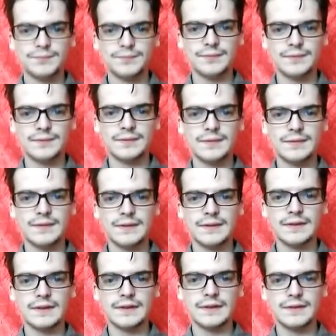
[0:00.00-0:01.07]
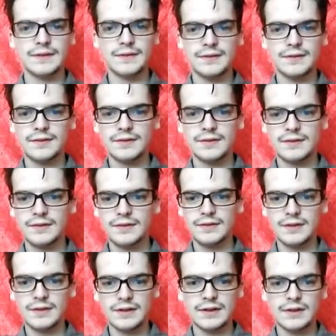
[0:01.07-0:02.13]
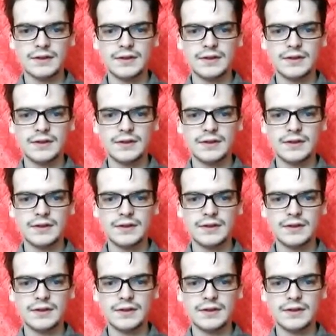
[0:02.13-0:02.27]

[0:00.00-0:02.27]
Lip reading: Nobody speaks.